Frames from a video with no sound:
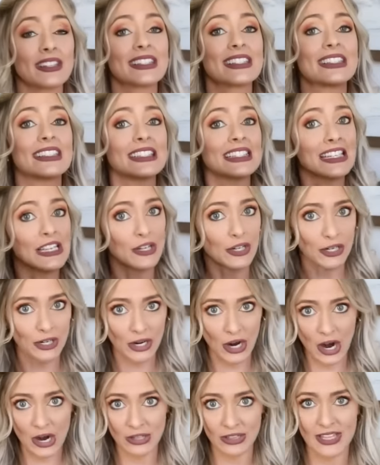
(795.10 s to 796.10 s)
cedar
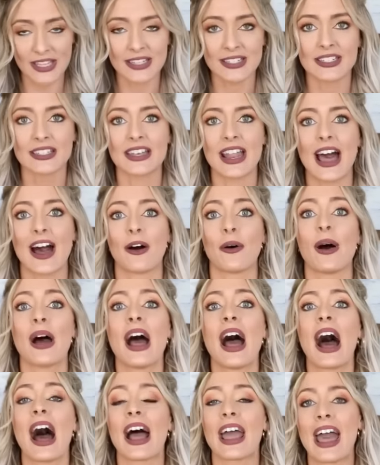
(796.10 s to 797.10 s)
garland. Now,
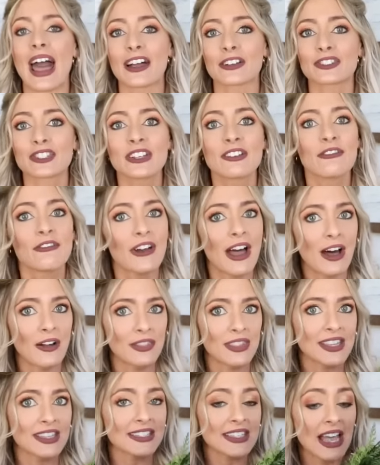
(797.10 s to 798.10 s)
I actually
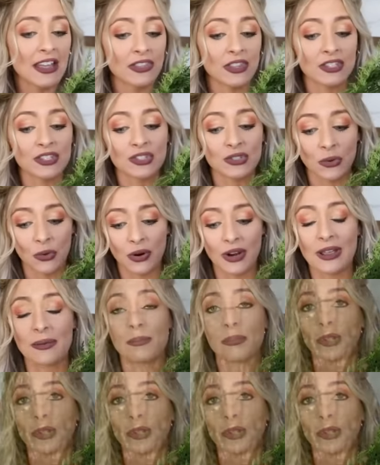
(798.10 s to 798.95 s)
found this at the store in